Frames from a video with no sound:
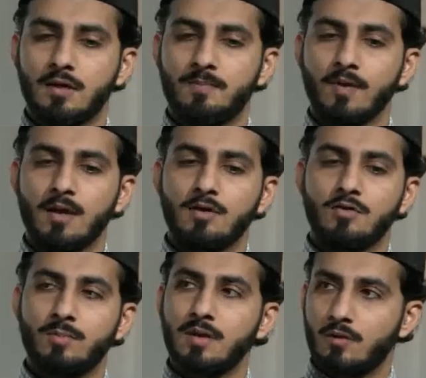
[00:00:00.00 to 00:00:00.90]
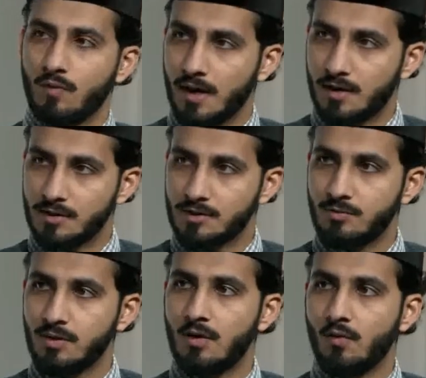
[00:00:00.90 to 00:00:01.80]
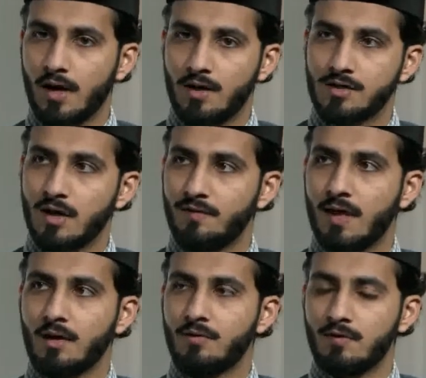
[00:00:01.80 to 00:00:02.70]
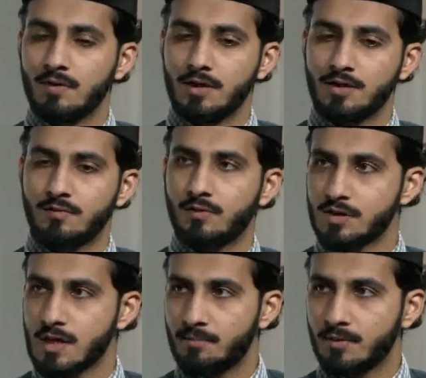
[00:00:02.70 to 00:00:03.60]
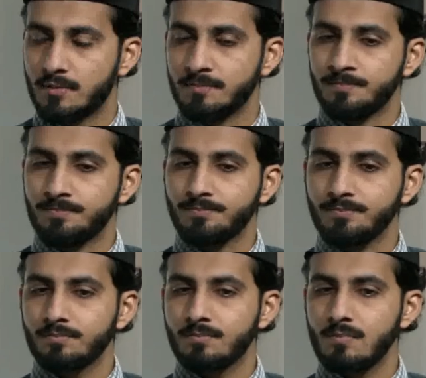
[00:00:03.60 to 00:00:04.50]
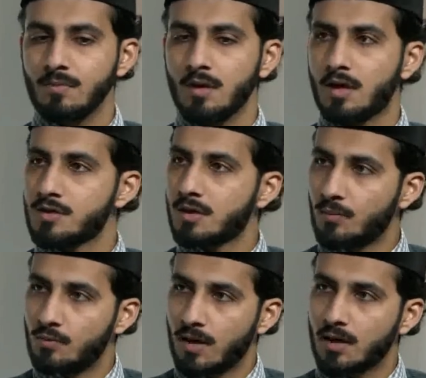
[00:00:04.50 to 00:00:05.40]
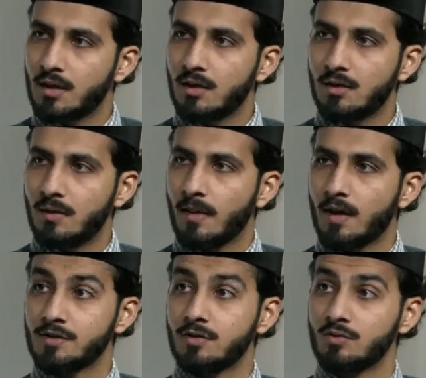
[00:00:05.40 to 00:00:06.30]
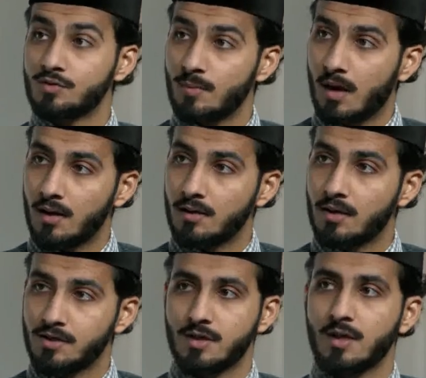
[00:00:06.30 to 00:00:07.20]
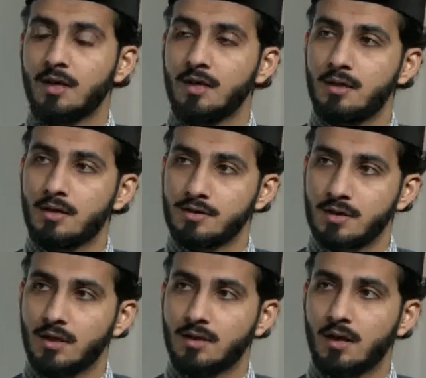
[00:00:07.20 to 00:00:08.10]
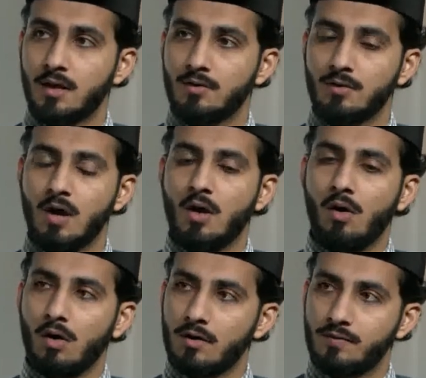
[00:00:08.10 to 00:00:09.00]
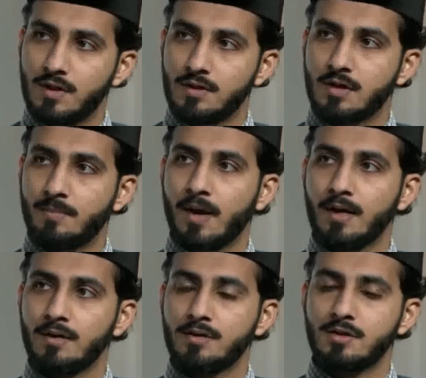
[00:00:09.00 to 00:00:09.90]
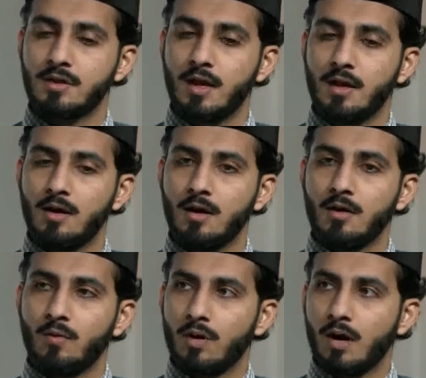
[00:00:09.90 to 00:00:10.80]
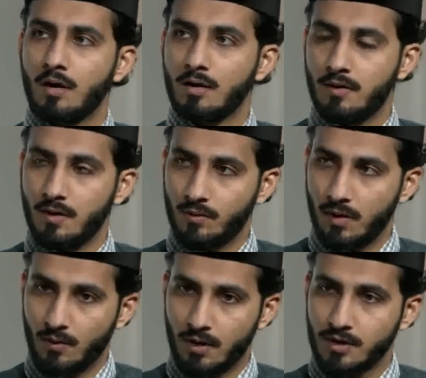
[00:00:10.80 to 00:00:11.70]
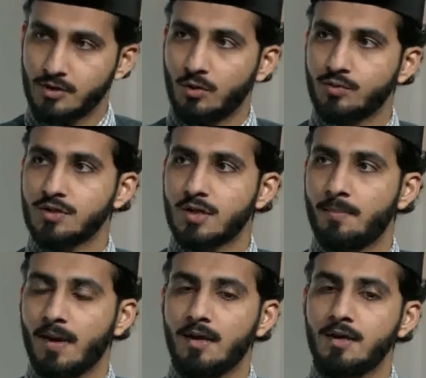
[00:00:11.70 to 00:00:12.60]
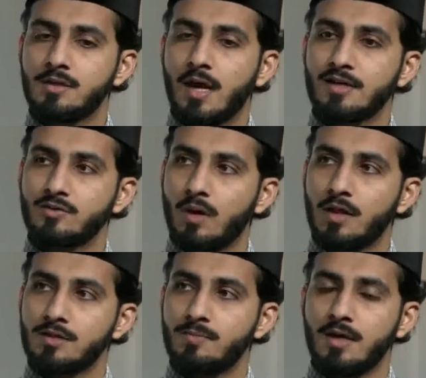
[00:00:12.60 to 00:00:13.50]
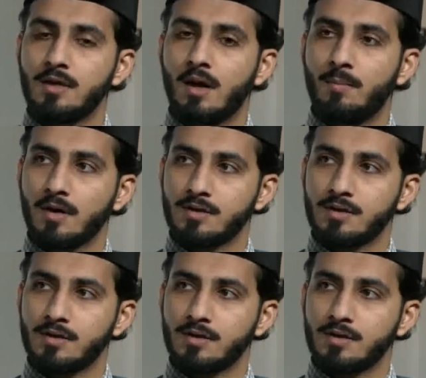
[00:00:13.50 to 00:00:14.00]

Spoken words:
alaihi wasallam to be the writers of that revelation. For example, Hazrat Abu Bakr, Hazrat Usman, Hazrat Ali radhiyallahu ta'ala anhu, all of these companions, they were his closest companions, as well as being